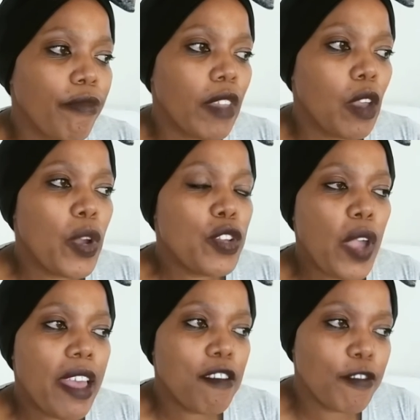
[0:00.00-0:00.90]
when you
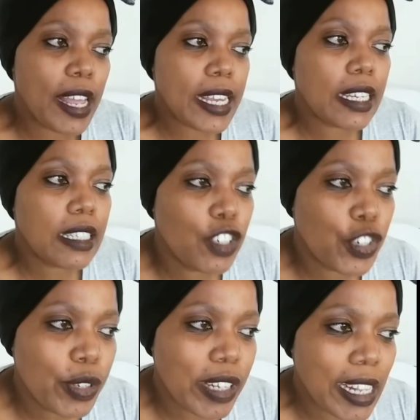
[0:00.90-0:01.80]
have like
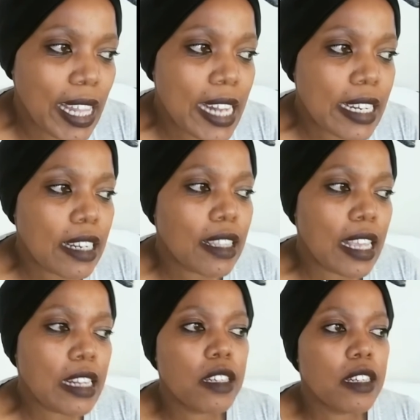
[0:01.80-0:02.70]
issues like that,
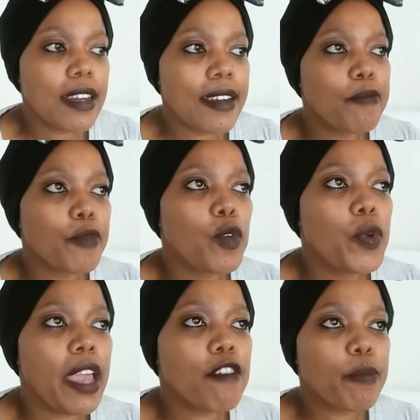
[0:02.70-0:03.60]
then we
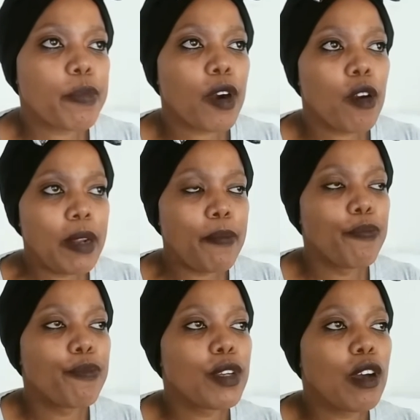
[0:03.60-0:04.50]
have a problem,
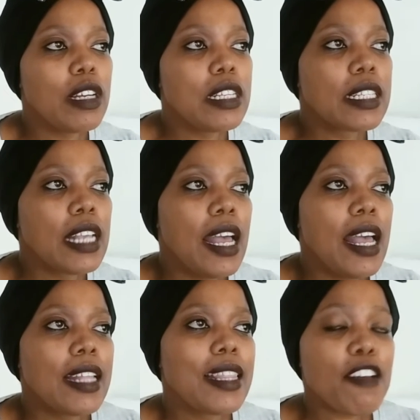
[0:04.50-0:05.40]
because
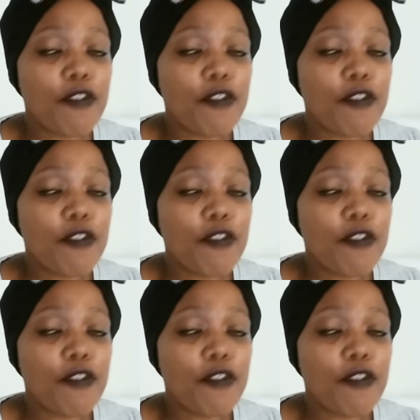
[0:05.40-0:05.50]
that